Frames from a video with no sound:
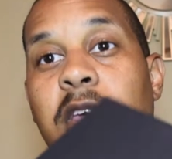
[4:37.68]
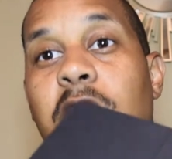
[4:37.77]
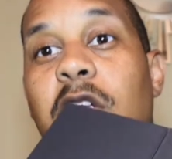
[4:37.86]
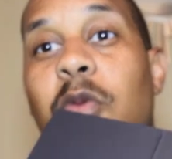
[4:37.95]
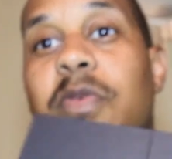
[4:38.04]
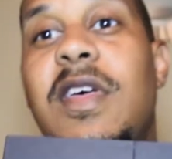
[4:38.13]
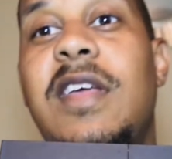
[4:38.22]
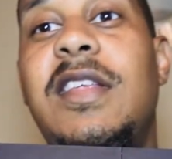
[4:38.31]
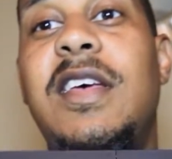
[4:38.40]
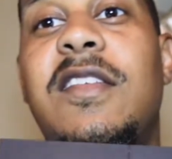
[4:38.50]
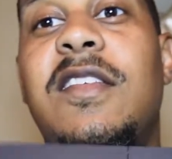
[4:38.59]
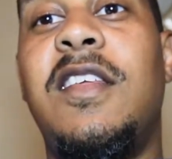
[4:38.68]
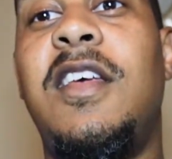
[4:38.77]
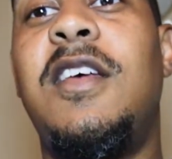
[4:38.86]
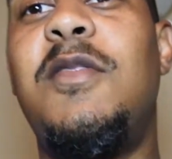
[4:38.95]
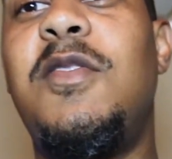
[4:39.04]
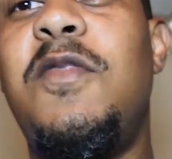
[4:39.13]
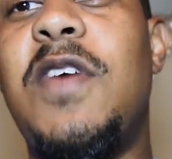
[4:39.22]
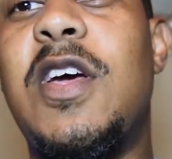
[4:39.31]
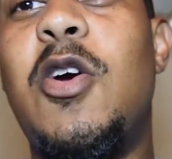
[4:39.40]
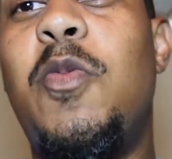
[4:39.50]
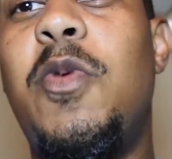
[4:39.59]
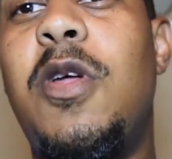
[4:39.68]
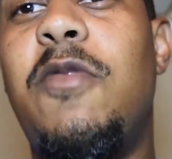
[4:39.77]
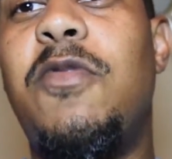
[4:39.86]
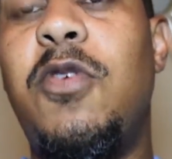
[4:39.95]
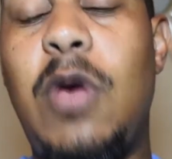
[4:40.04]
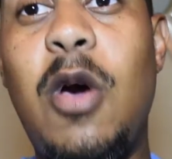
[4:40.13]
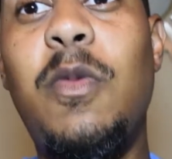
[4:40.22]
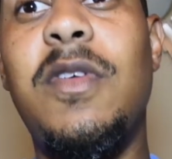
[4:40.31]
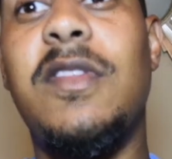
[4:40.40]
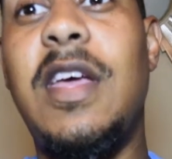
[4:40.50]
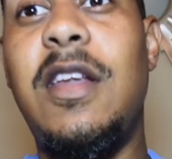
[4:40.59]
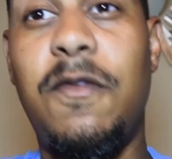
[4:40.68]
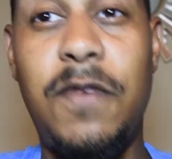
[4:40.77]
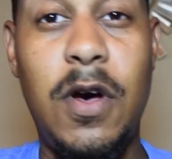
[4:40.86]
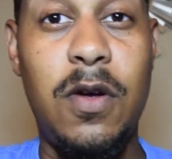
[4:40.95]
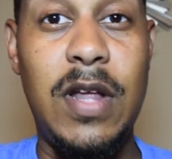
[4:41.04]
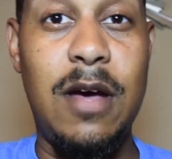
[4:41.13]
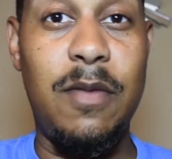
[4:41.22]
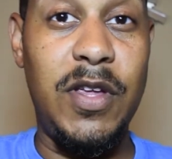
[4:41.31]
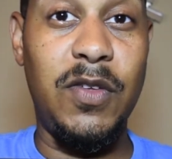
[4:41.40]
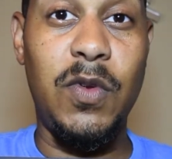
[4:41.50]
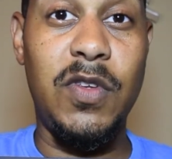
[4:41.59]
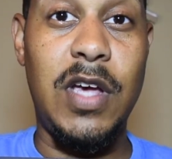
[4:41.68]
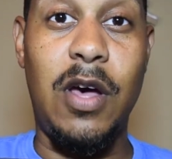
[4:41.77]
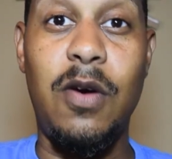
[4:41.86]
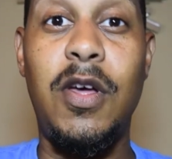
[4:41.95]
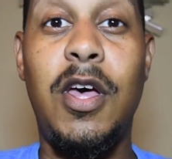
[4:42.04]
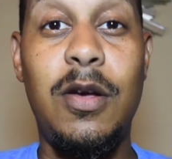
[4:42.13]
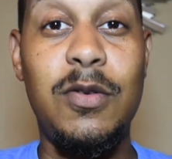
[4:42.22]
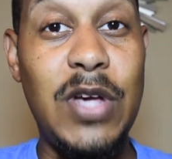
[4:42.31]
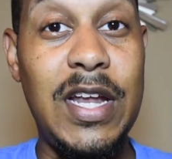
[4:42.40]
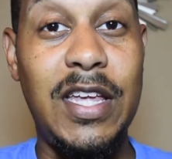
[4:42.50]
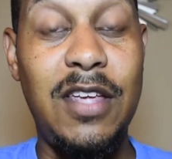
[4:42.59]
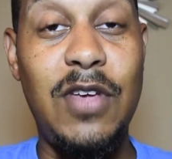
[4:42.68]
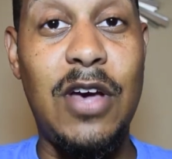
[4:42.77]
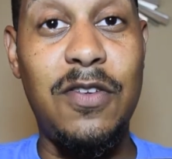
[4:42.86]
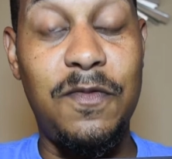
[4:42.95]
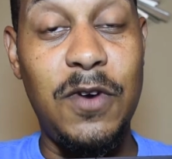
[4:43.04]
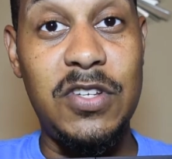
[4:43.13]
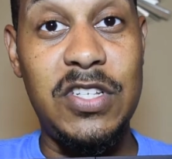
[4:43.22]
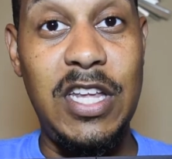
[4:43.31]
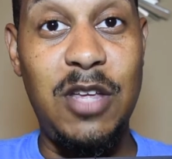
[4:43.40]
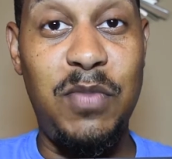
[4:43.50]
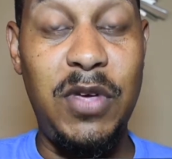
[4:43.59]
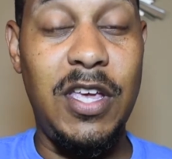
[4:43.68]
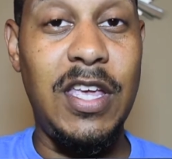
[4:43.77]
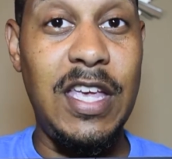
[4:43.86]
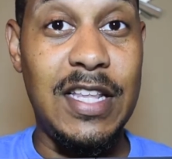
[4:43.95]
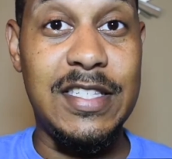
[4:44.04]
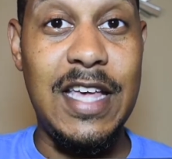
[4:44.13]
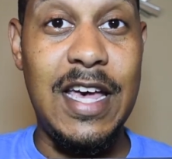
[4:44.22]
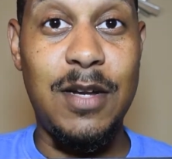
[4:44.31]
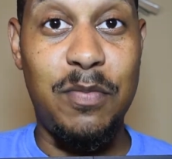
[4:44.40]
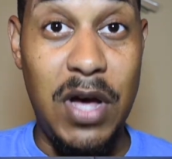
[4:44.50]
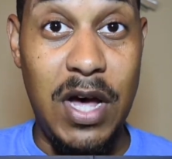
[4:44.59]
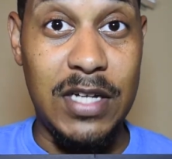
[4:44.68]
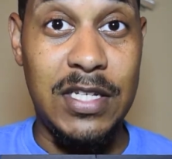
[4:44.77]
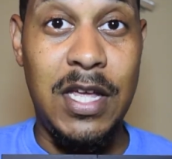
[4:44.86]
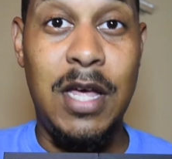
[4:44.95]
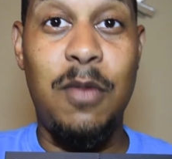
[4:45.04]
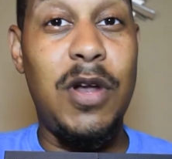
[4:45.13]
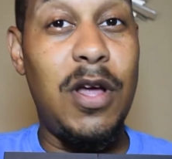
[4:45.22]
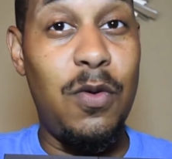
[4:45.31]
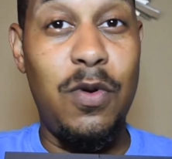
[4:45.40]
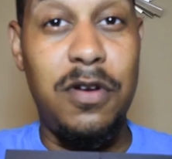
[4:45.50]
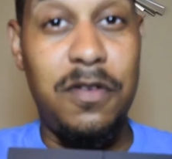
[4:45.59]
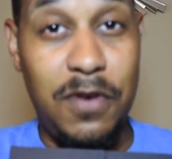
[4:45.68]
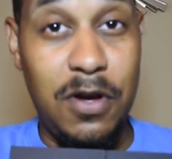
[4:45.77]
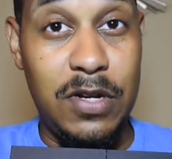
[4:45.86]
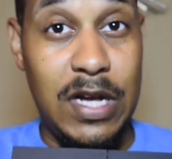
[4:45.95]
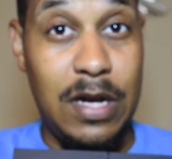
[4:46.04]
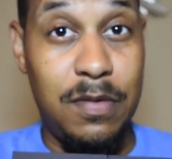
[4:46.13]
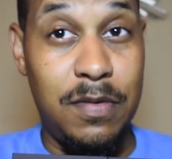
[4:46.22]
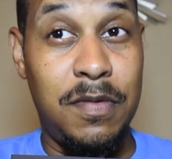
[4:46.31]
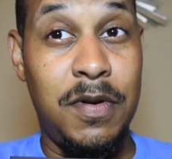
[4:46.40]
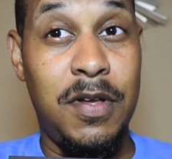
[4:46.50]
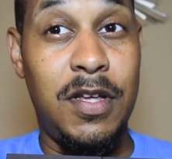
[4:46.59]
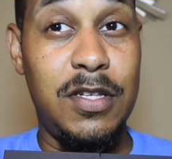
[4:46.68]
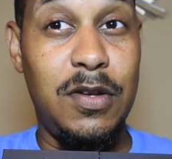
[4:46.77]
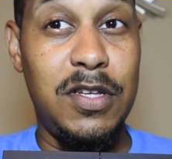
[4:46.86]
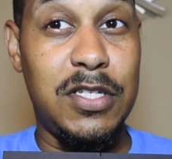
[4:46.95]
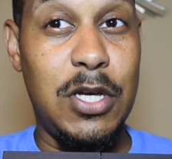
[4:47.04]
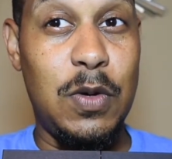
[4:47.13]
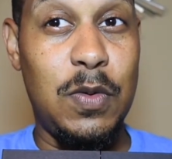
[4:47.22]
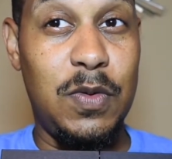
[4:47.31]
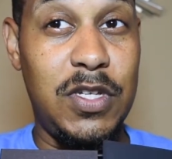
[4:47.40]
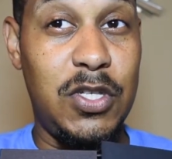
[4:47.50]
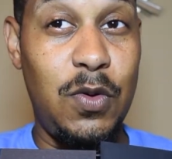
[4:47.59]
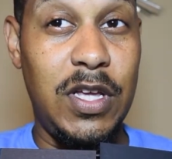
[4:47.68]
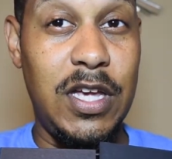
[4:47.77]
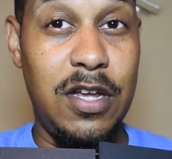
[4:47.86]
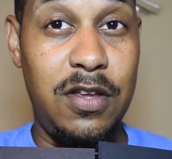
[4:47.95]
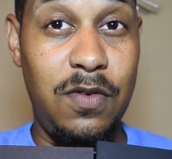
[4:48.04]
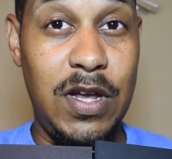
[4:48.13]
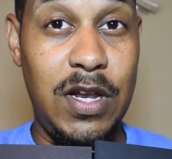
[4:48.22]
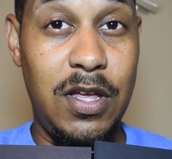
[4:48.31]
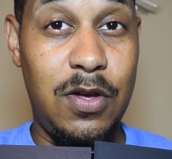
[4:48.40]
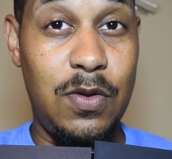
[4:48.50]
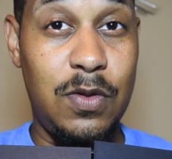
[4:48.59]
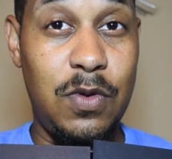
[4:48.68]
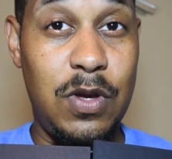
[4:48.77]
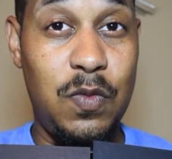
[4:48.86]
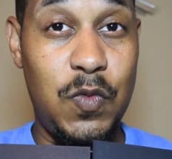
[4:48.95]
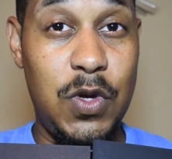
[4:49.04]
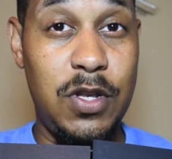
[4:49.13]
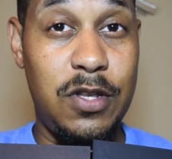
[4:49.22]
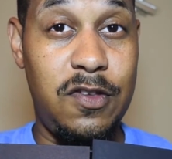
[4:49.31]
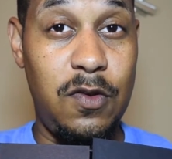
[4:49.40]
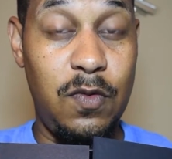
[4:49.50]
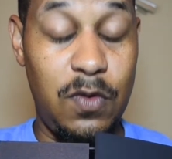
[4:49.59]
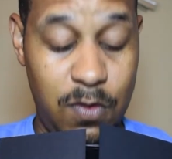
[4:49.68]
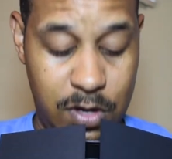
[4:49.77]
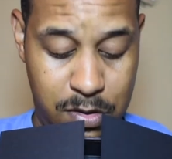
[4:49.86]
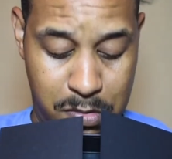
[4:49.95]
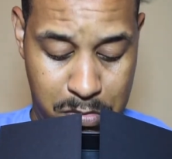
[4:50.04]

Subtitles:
It opened like this. Let's see if I can open it up for you. I hope this thing don't fall out messing with y'all. I'm trying to give y'all the first sneak peek inside the box, but I don't want it to fall out. So let's go. Let's do it together. You ready? On 3. 1, 2, 3.